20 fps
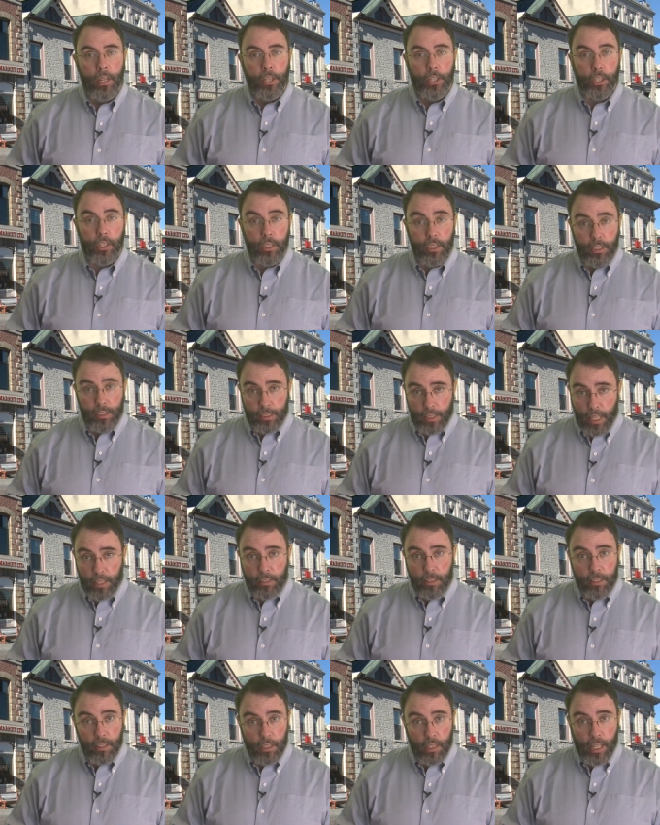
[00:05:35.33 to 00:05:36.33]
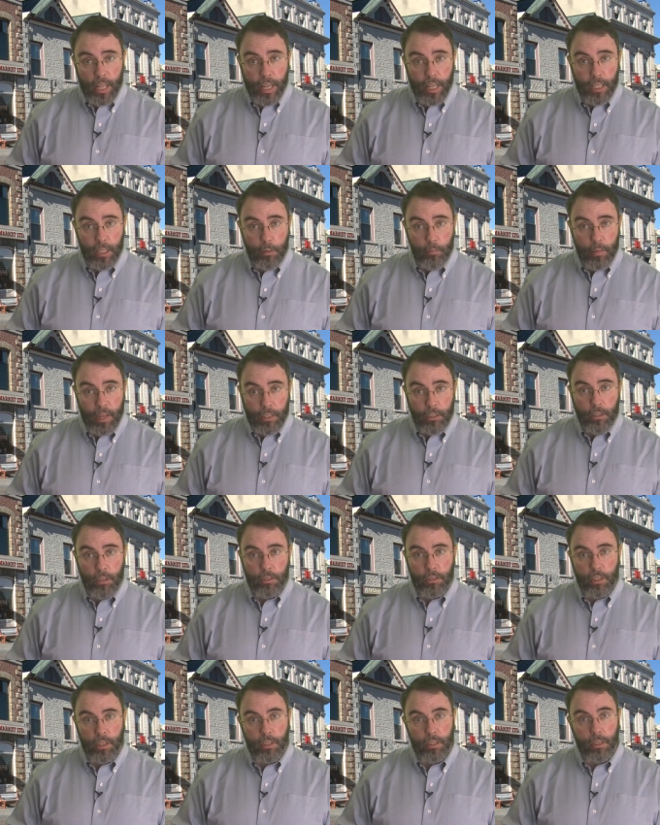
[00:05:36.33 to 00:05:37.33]
You're going to set the delay in the menu
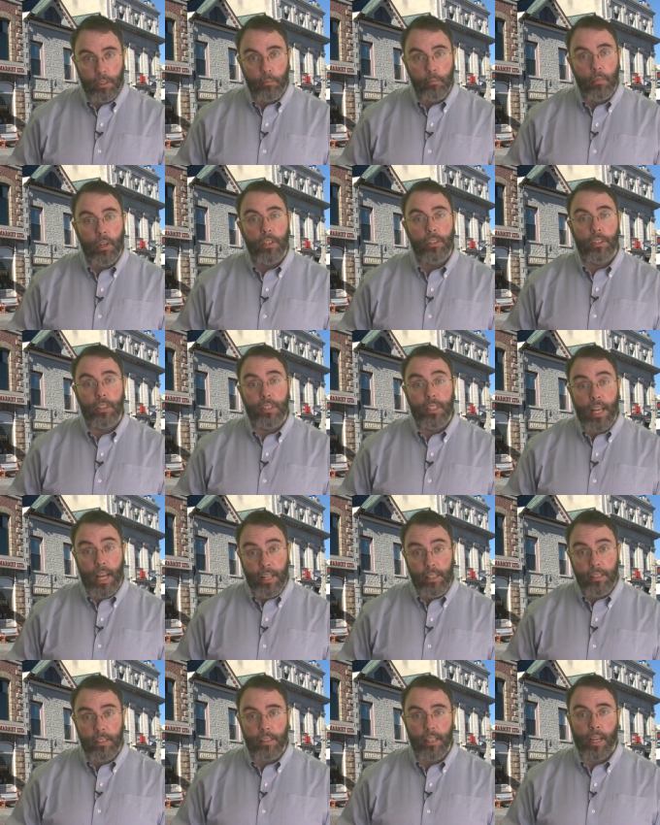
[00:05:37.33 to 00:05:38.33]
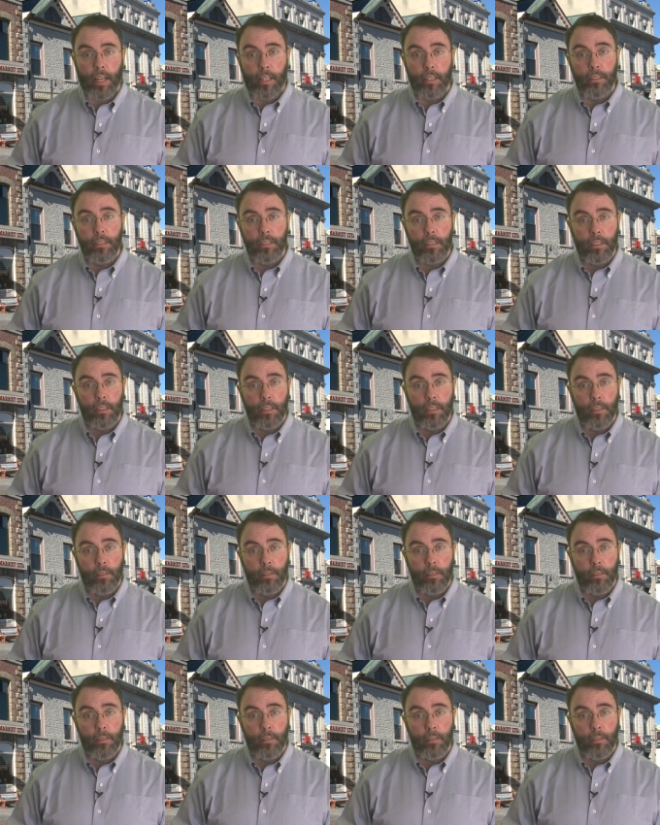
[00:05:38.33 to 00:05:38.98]
system to 10 seconds.